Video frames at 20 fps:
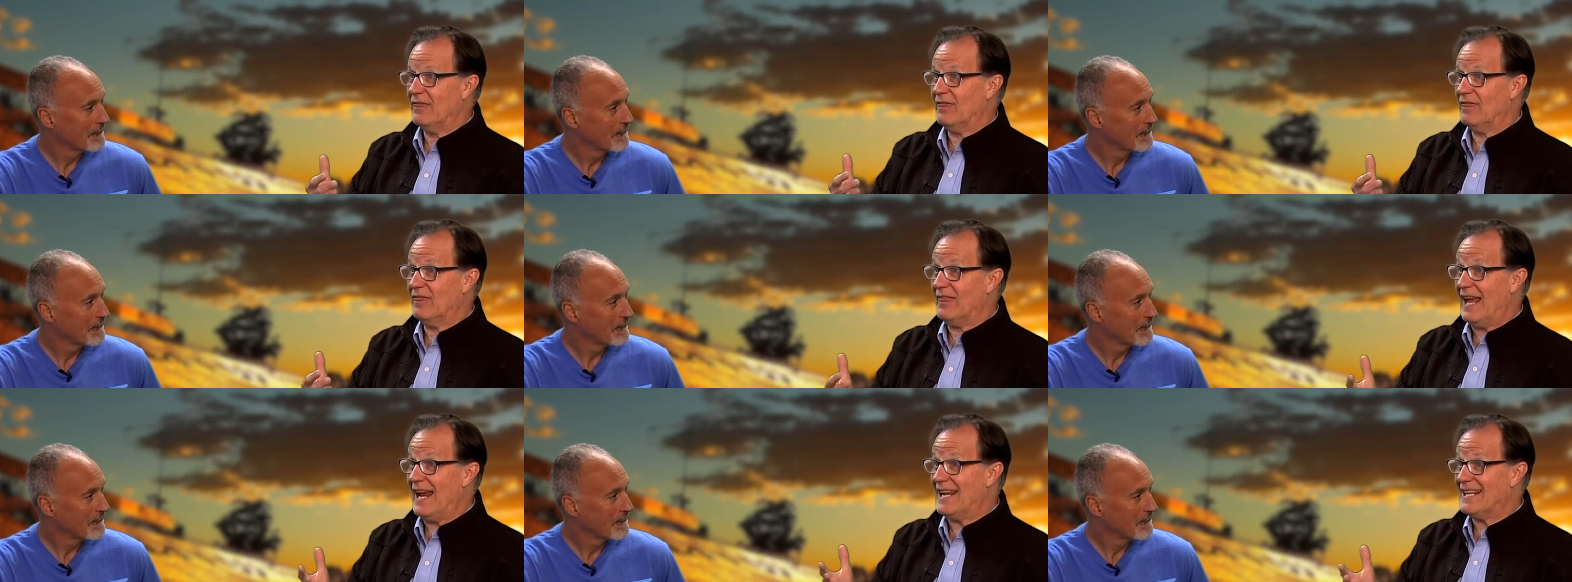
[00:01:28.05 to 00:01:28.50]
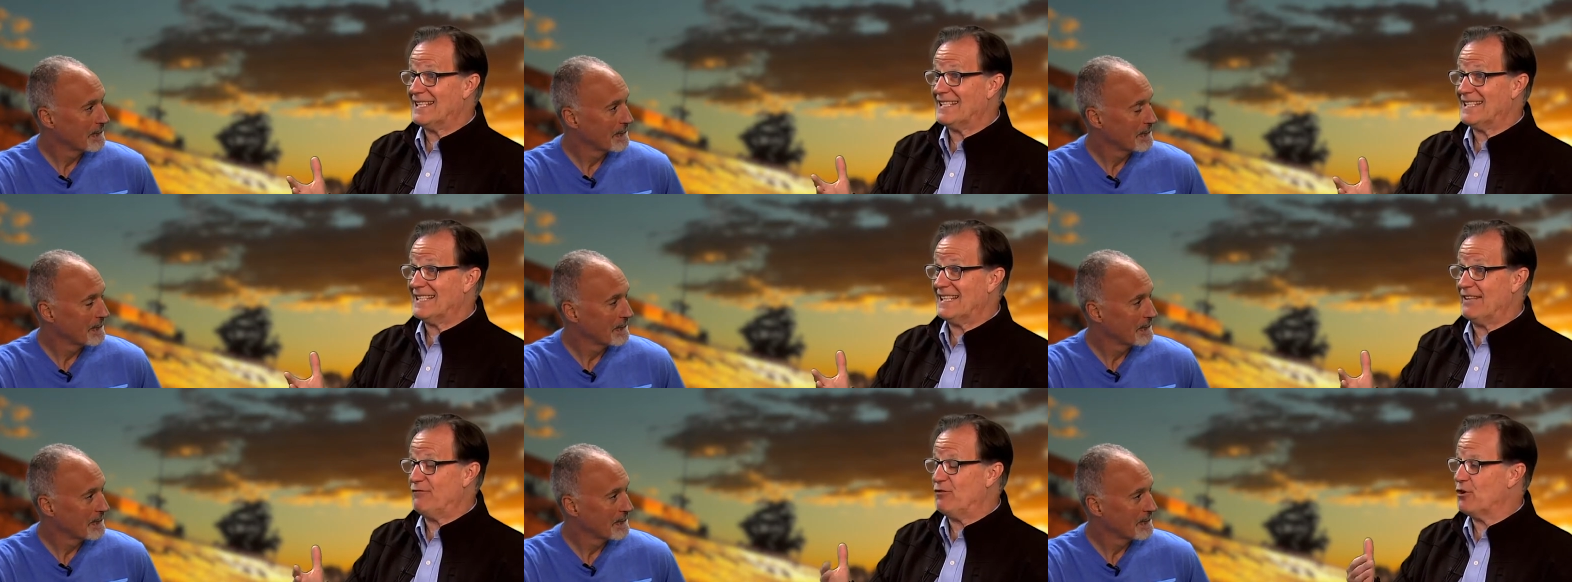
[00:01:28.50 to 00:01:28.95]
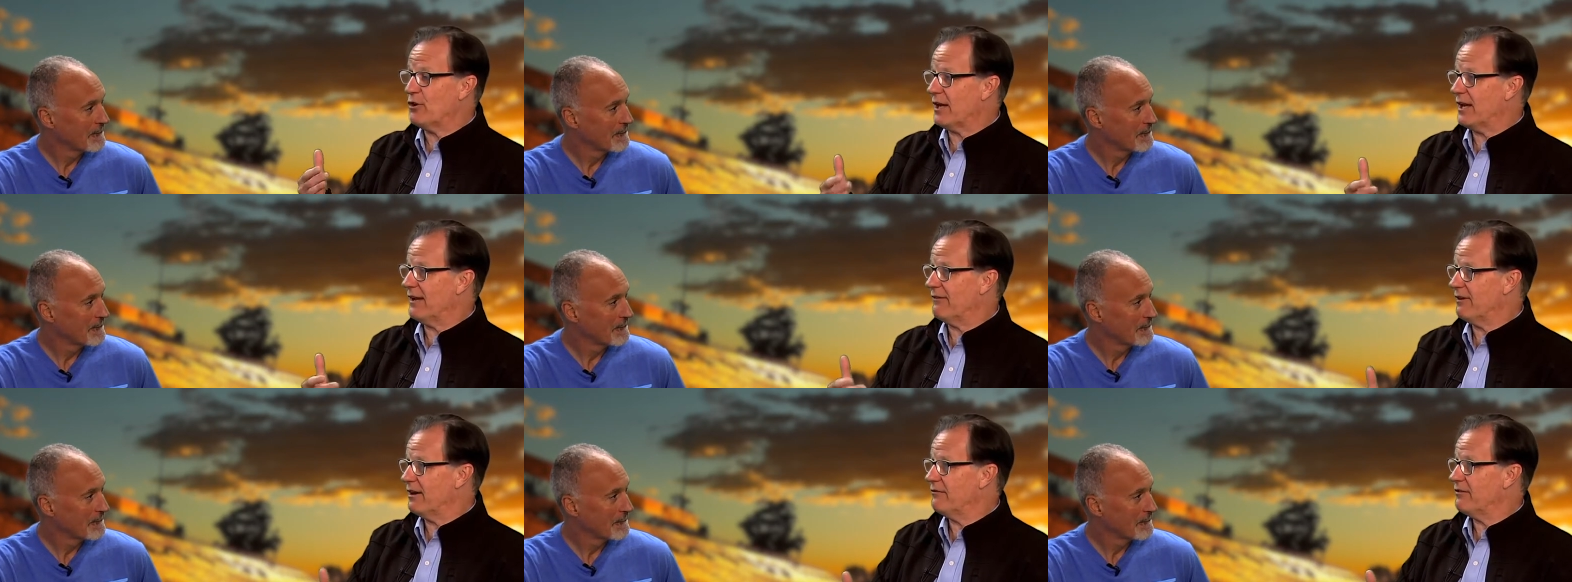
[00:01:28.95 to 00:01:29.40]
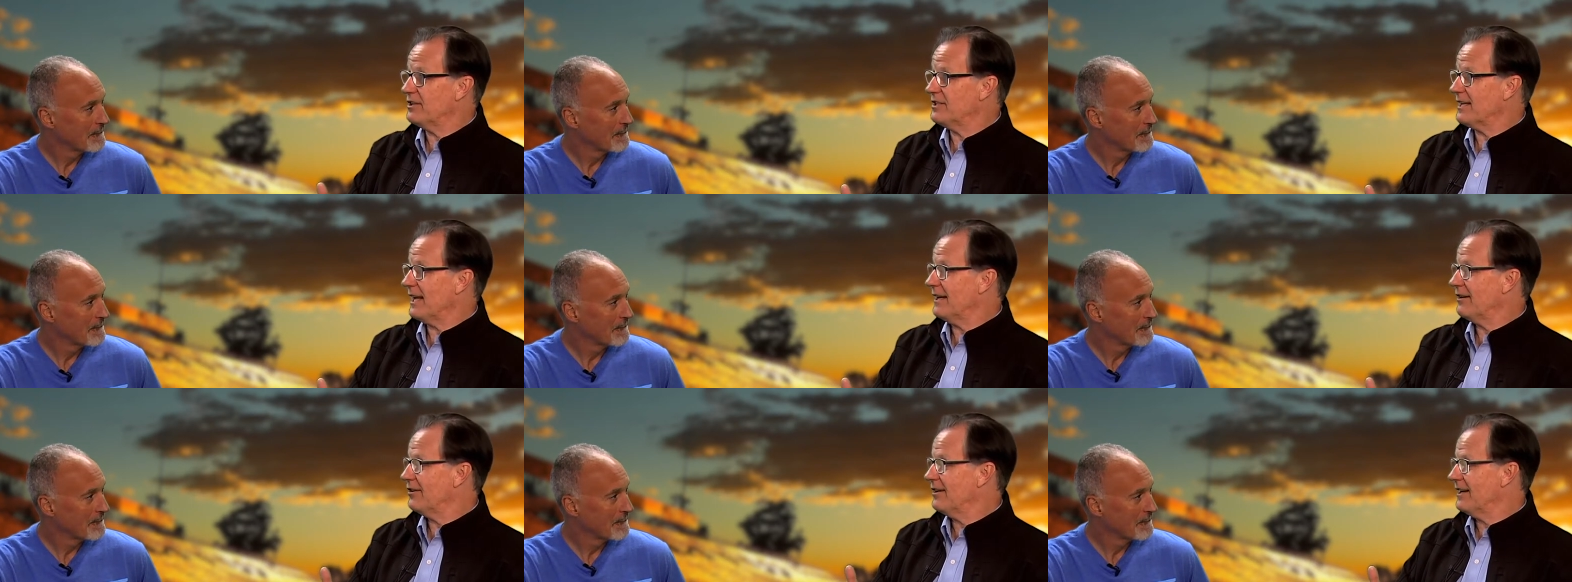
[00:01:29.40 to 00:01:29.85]
Speaker 1: that. If you could have every
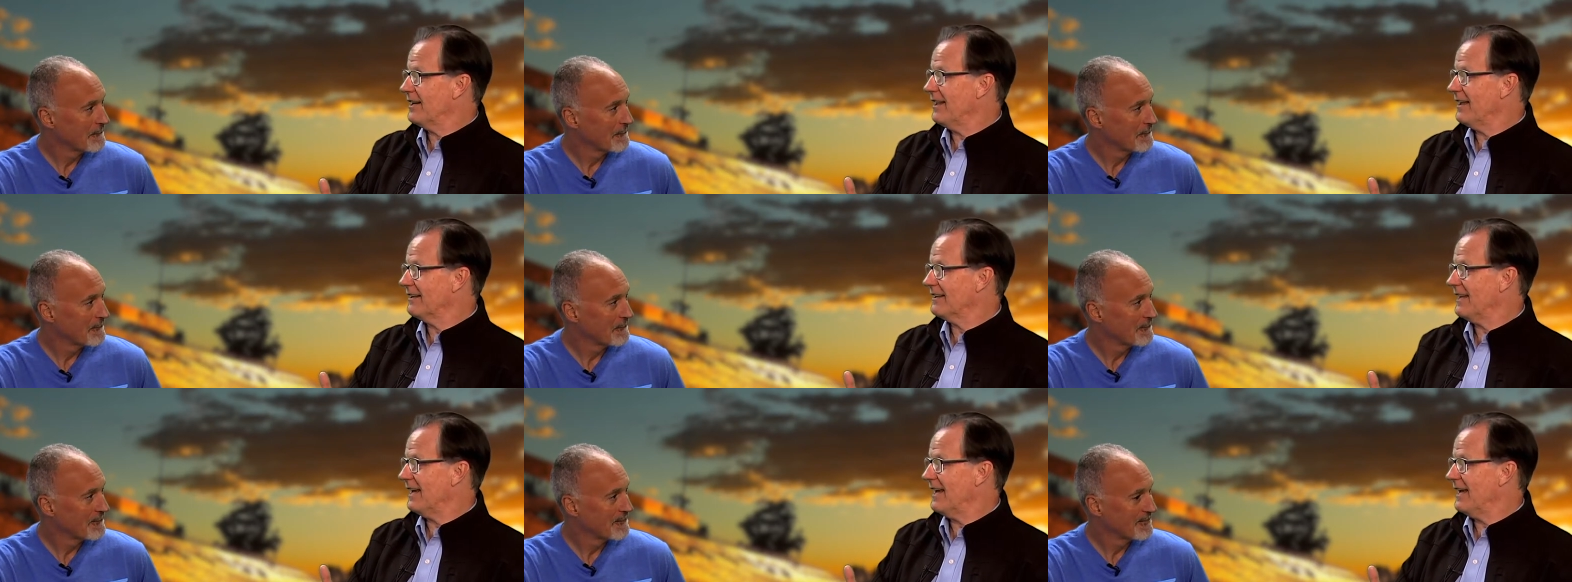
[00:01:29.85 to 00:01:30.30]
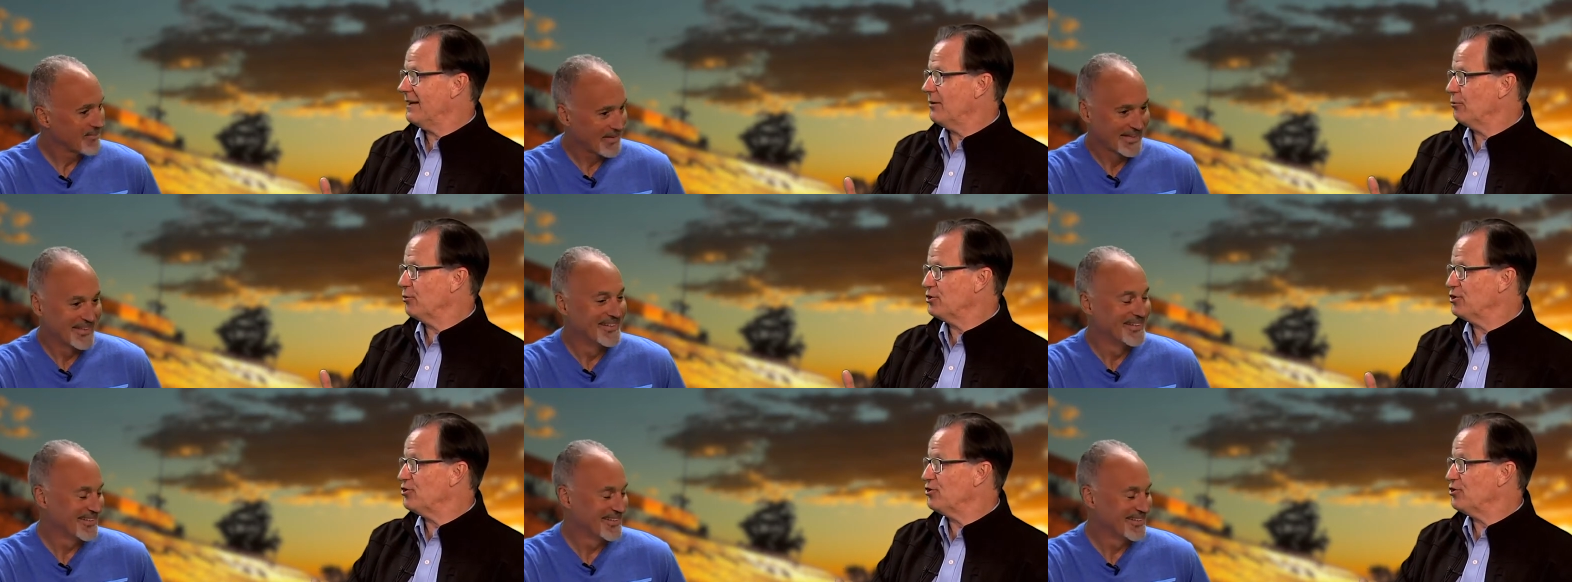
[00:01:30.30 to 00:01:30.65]
Saturday like that, would you